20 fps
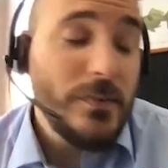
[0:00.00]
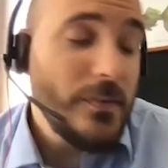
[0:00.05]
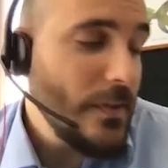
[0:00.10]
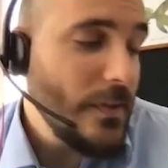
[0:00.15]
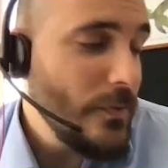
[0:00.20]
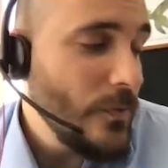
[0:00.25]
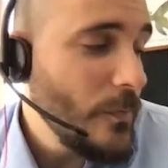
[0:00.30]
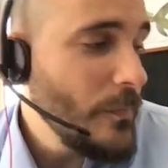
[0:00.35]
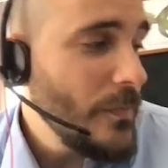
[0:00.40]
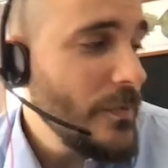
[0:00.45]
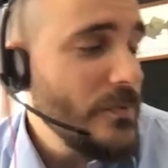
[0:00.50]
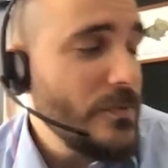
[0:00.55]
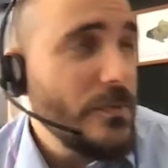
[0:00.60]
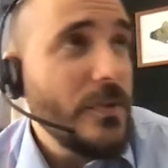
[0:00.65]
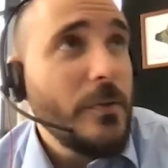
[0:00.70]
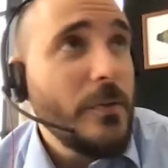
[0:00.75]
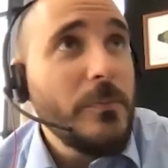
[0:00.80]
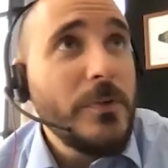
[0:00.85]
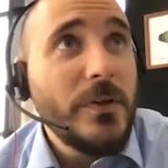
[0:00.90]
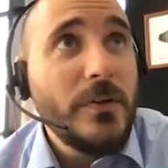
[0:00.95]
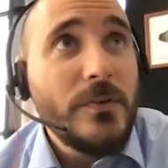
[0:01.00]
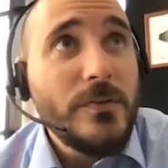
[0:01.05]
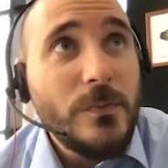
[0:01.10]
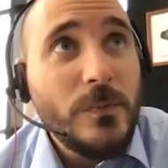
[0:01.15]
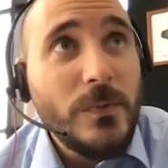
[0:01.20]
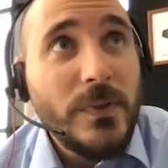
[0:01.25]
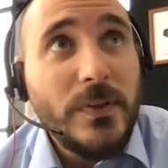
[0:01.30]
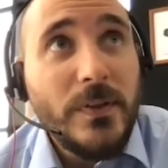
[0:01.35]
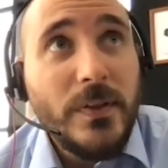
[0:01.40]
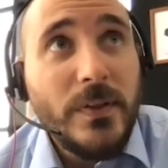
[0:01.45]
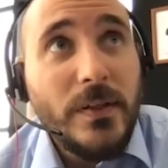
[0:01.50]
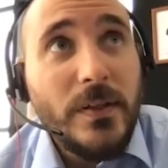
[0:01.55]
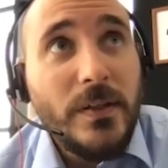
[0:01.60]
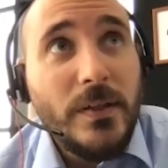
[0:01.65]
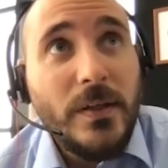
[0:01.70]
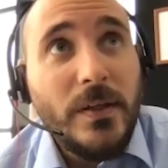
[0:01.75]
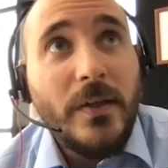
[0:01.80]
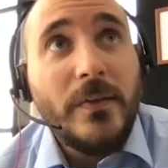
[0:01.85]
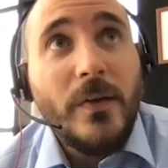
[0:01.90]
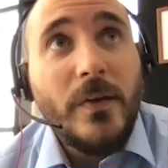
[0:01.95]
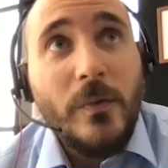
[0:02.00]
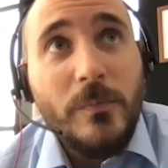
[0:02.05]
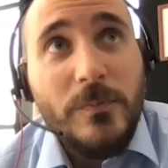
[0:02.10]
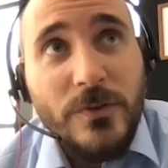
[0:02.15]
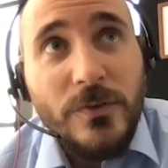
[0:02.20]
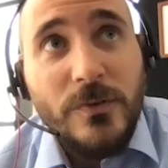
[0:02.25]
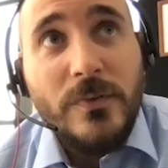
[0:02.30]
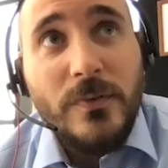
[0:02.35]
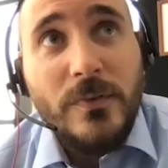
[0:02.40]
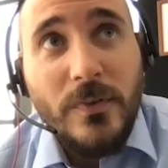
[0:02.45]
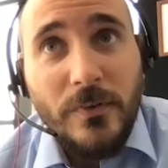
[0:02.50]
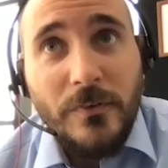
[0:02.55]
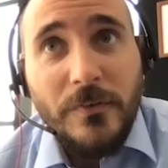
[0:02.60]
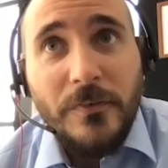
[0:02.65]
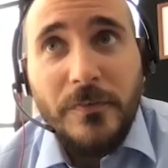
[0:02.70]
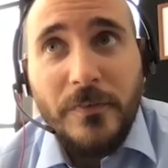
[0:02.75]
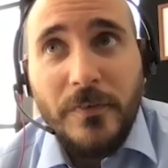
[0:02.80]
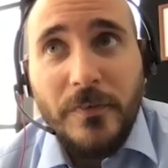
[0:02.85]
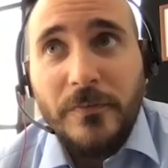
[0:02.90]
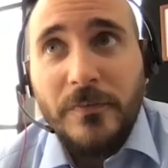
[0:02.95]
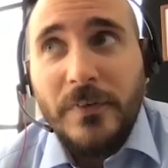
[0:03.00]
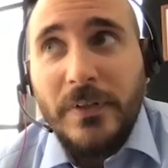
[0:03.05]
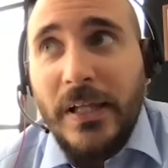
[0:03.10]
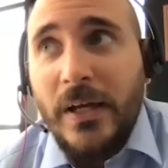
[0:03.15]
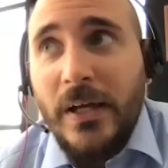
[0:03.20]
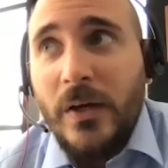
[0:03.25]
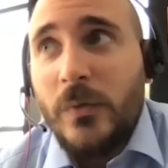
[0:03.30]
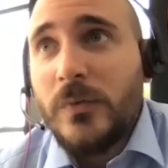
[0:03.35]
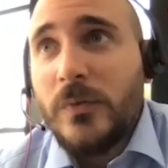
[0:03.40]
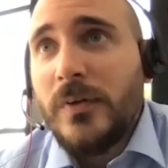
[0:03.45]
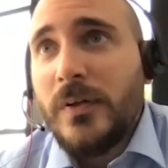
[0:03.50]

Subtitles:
that you mentioned that, because with the adoption of cloud,